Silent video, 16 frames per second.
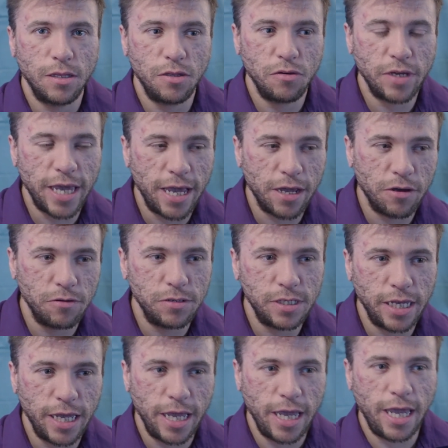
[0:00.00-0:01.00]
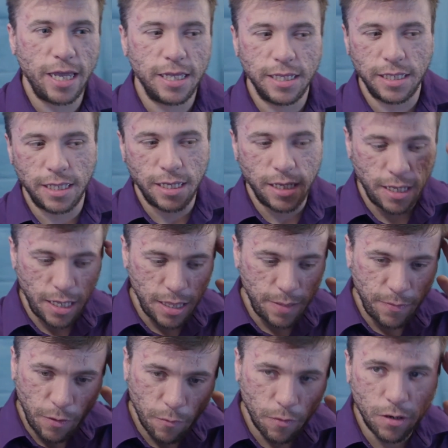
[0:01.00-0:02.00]
you can't go say, hey,
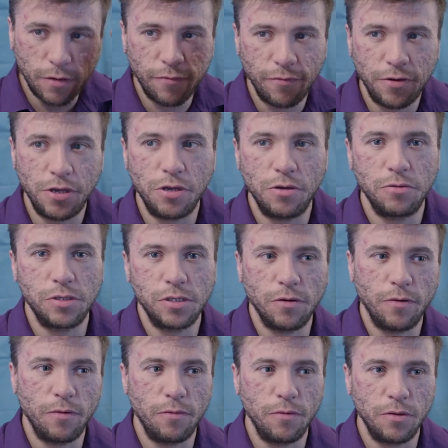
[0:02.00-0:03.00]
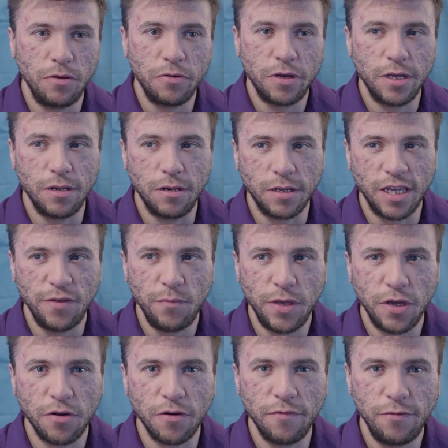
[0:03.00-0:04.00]
let me work for you so you can give
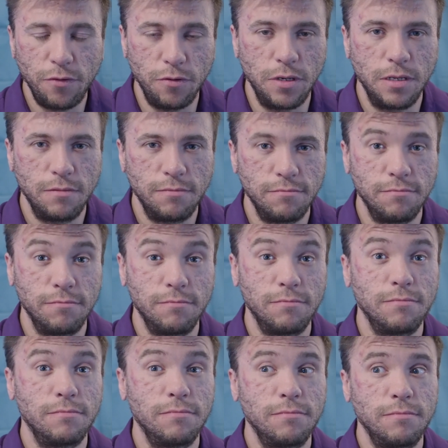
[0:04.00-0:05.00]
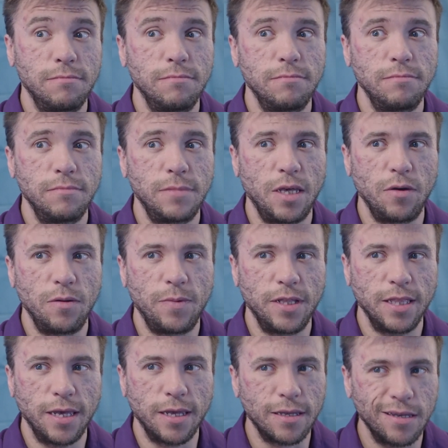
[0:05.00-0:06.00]
me your food. They would
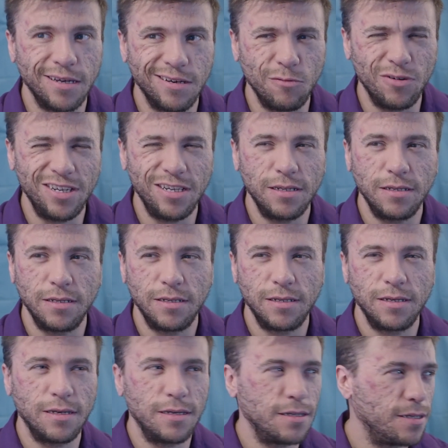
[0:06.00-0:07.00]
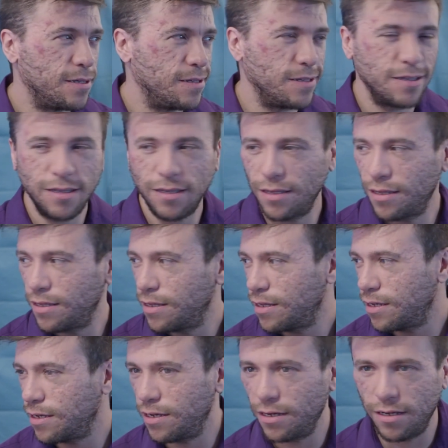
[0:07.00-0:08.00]
be like, what?
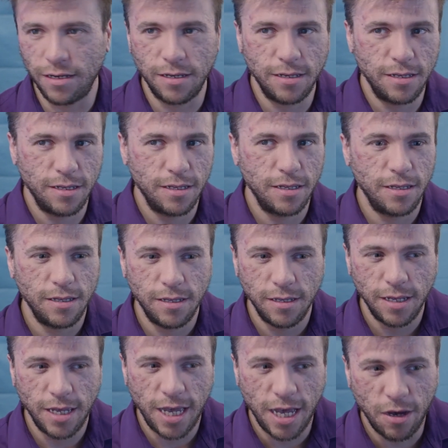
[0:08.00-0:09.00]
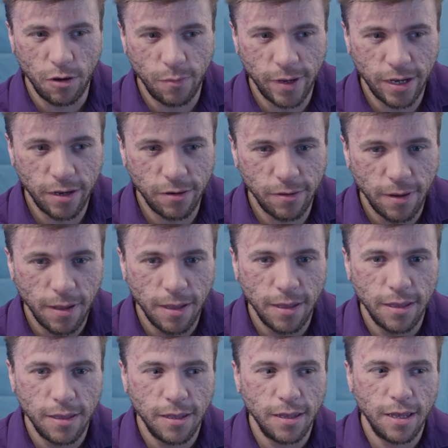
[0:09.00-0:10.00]
Huh? How about
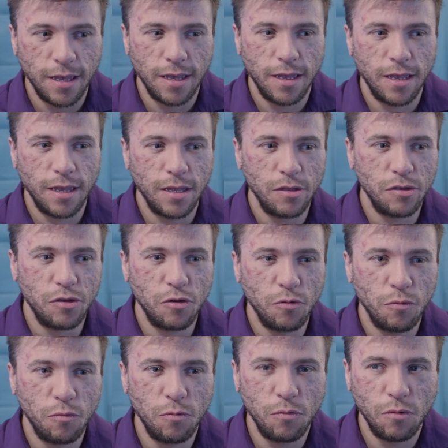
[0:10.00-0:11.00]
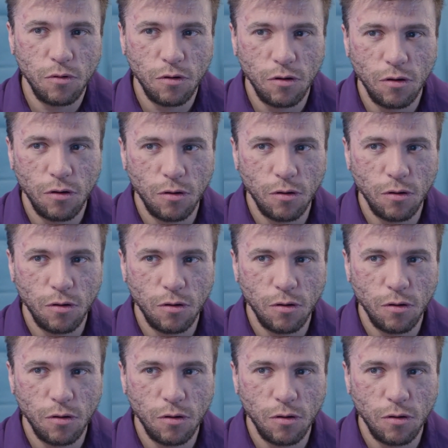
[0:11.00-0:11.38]
you